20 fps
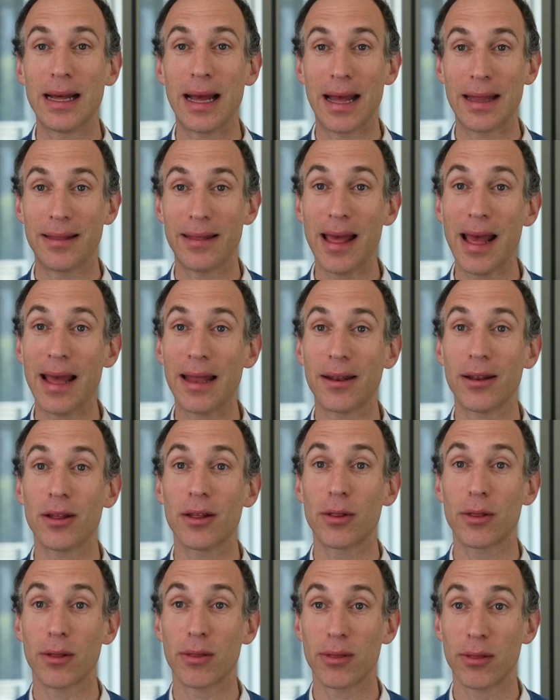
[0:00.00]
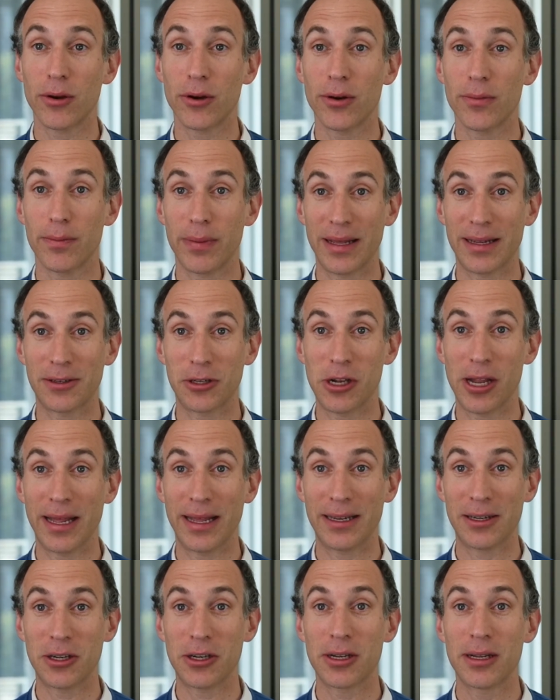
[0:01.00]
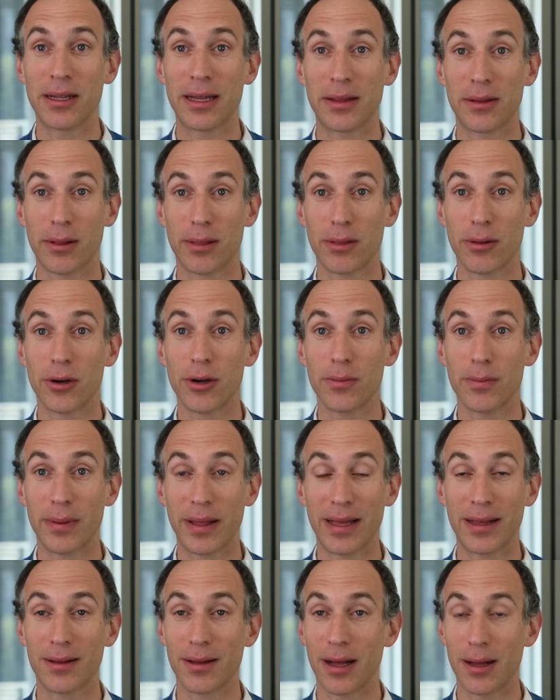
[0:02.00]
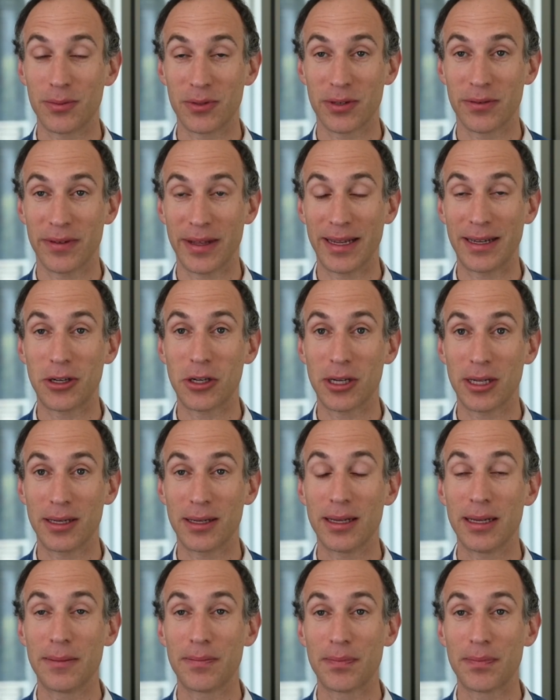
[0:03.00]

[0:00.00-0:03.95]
And then the third big change, and the third big observation